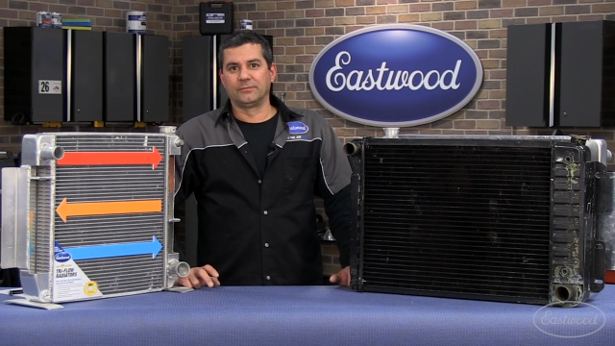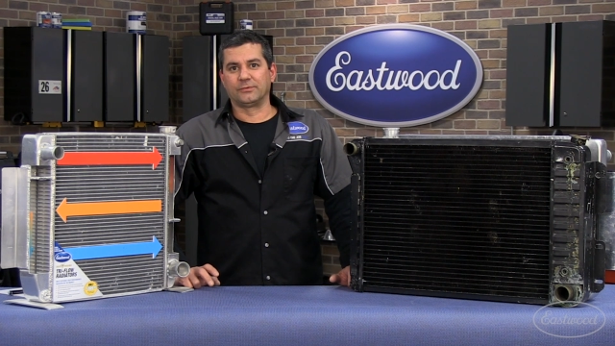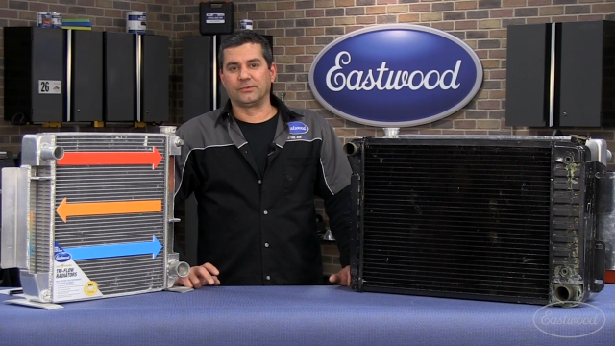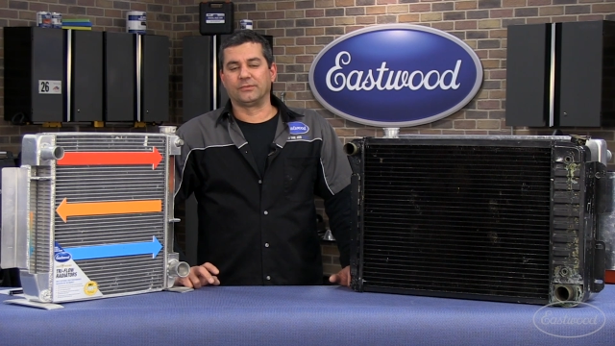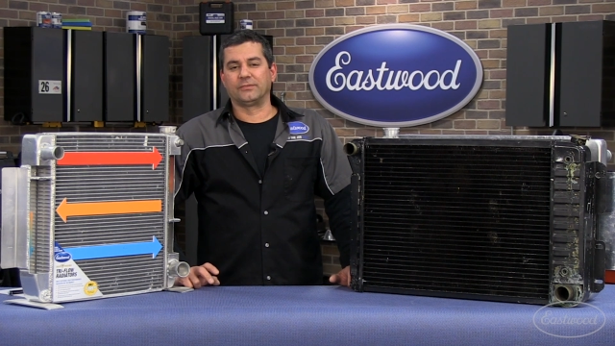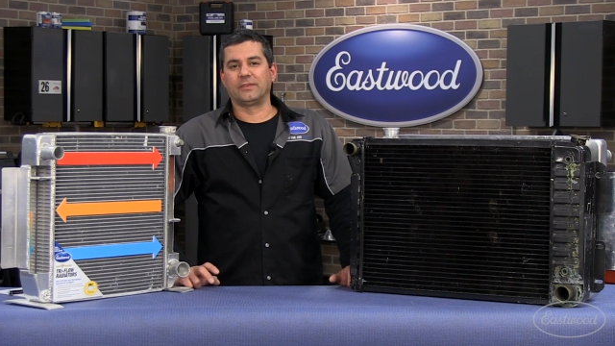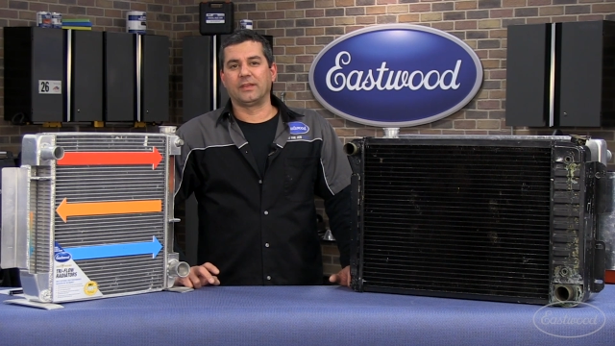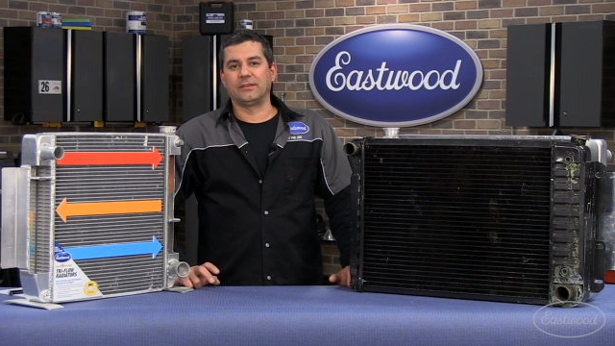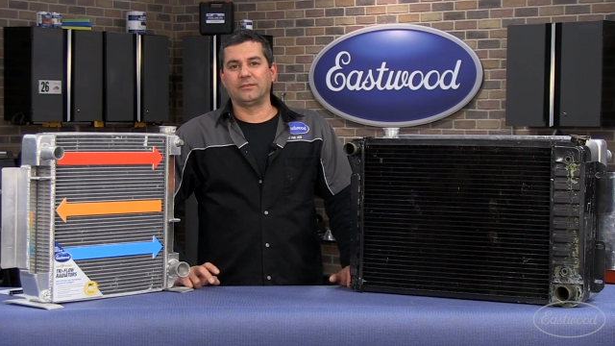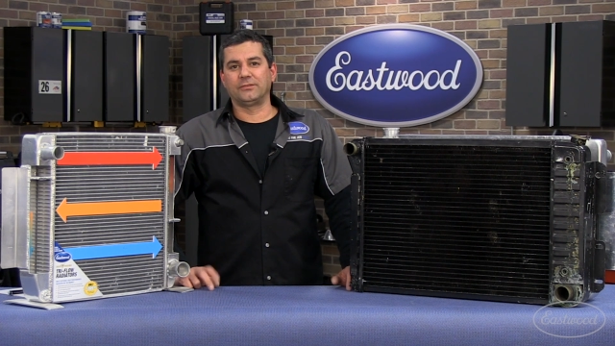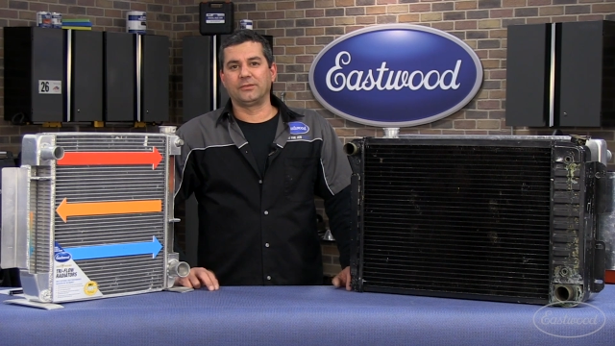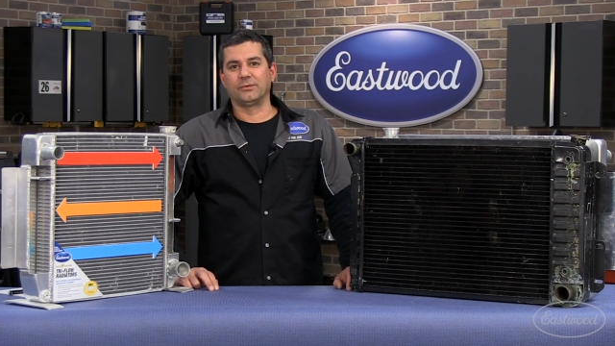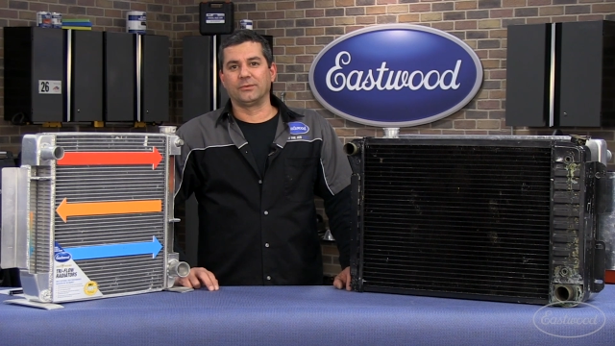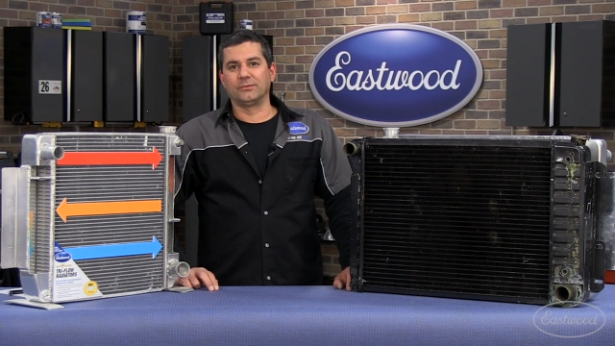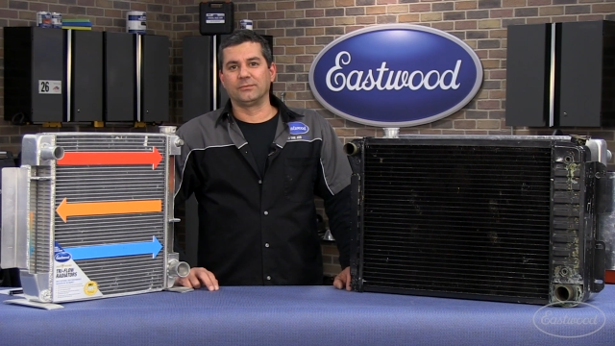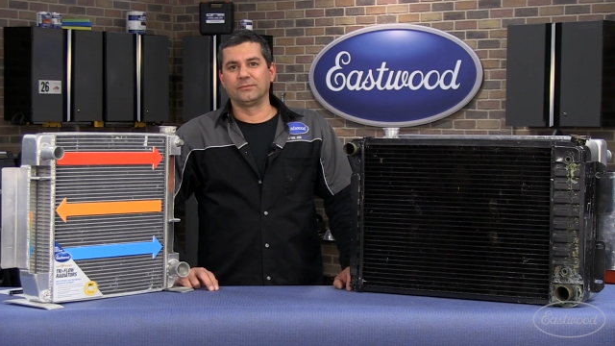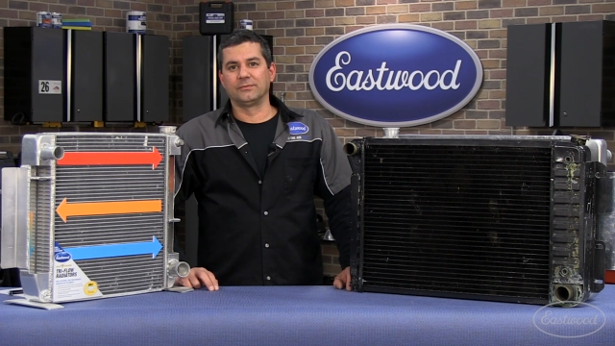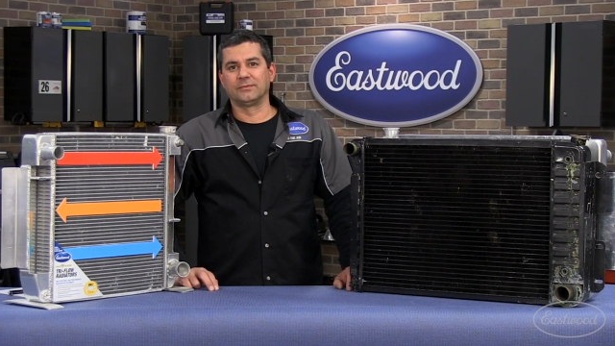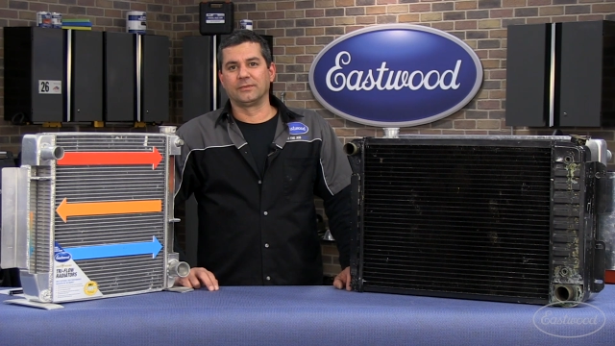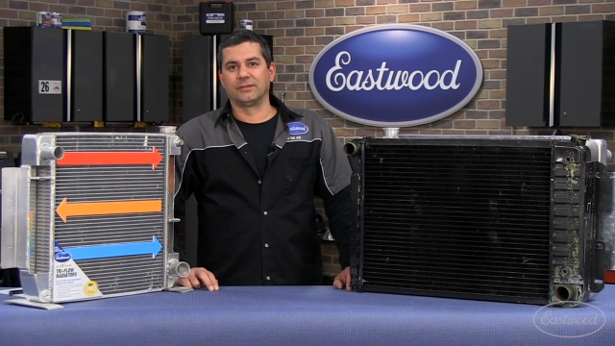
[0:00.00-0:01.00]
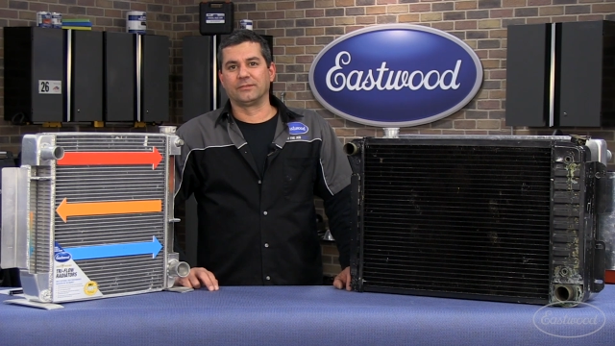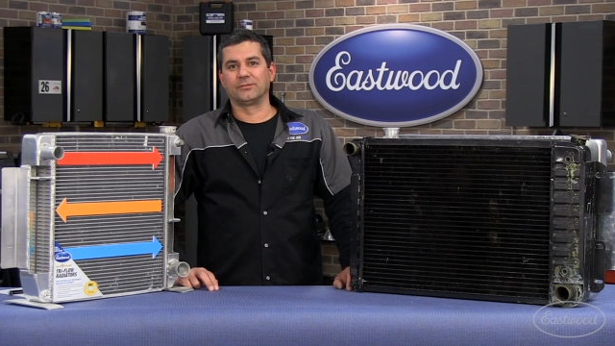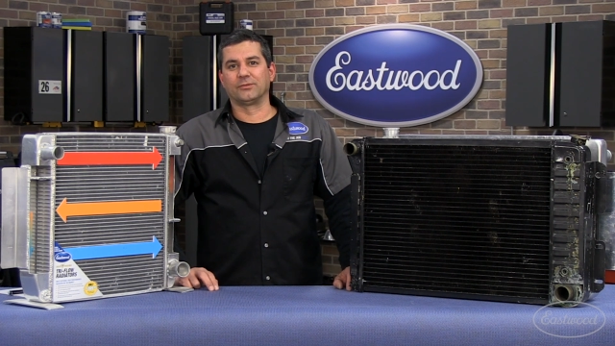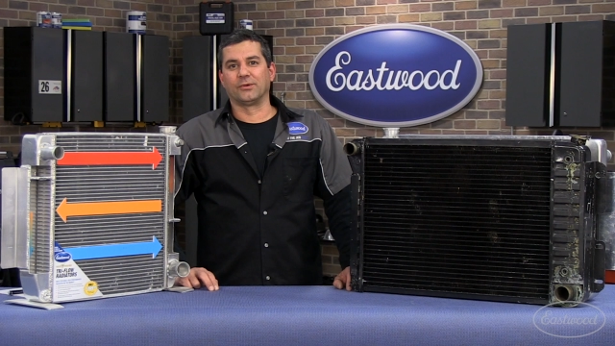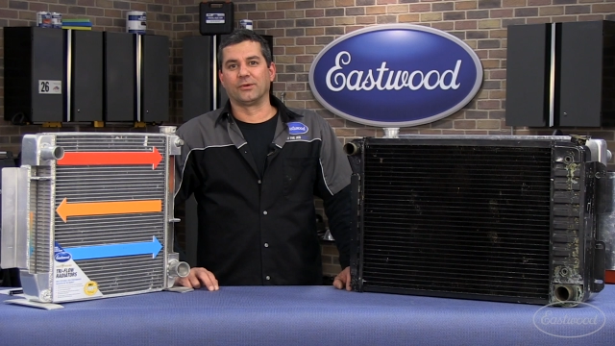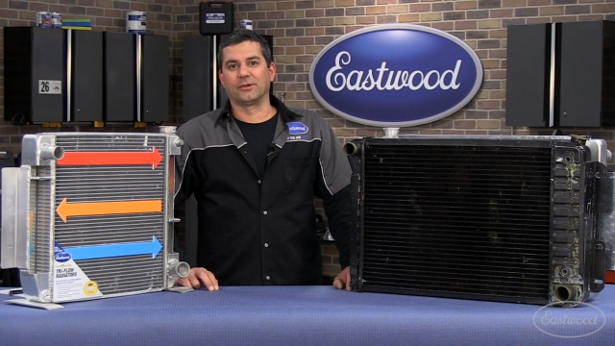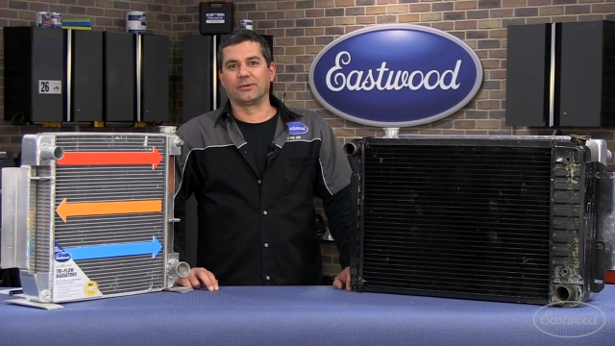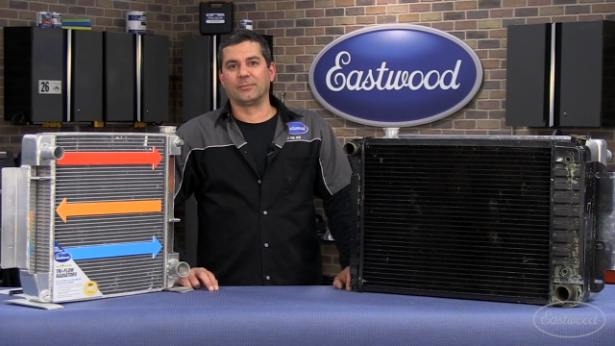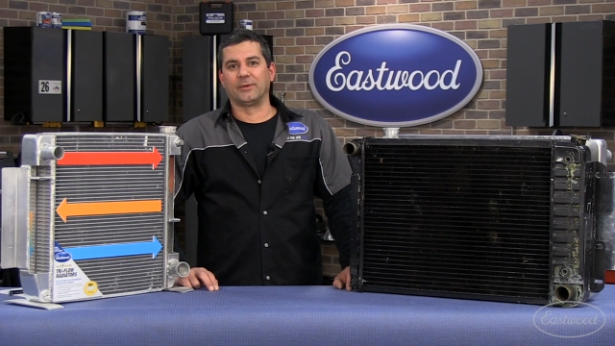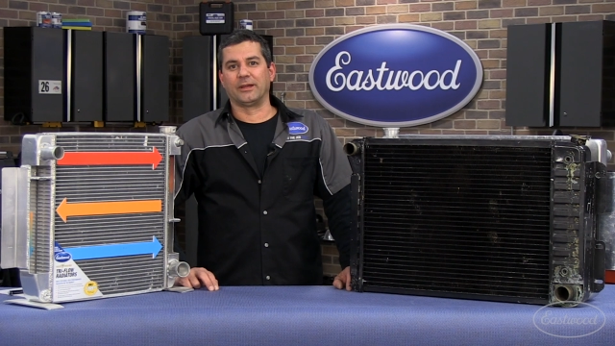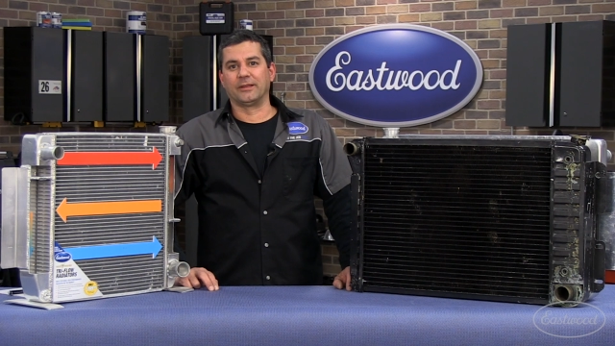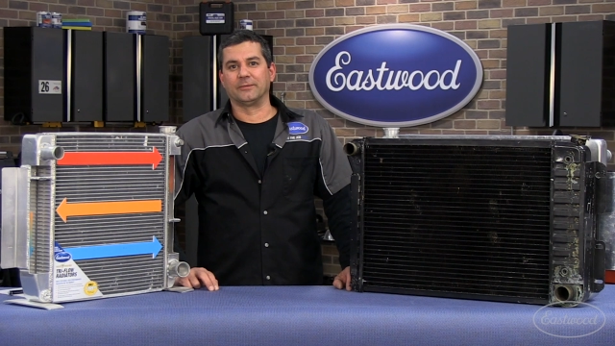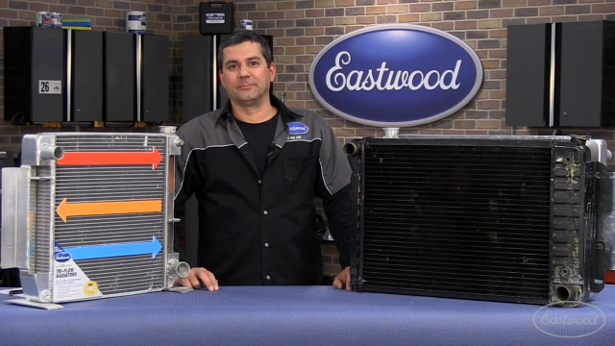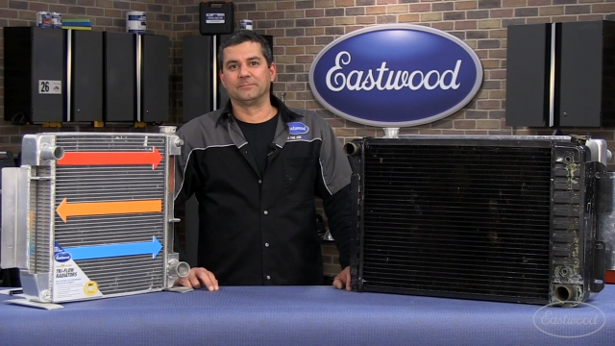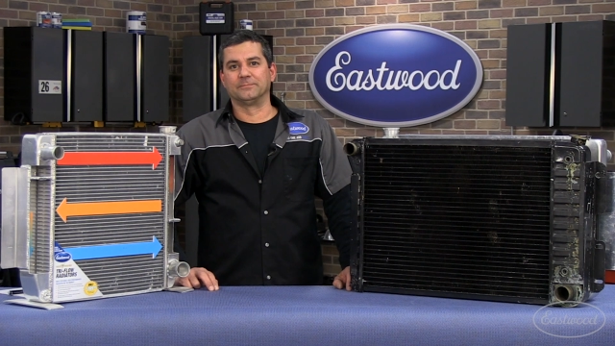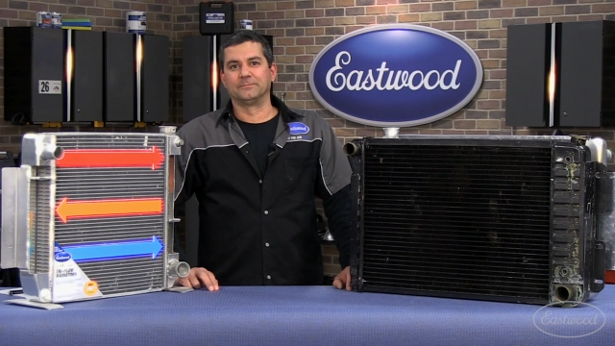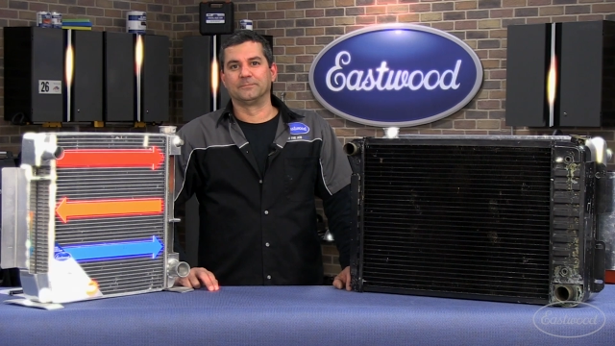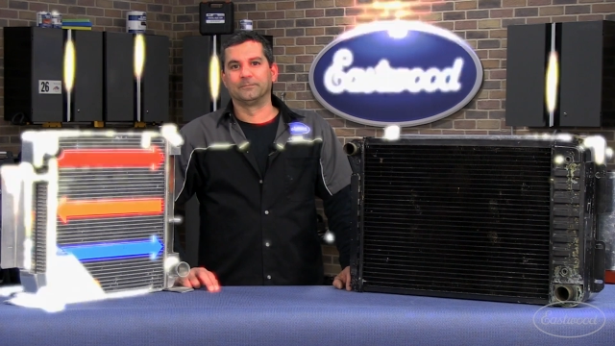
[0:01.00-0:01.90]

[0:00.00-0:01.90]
So stay tuned, let's talk about it.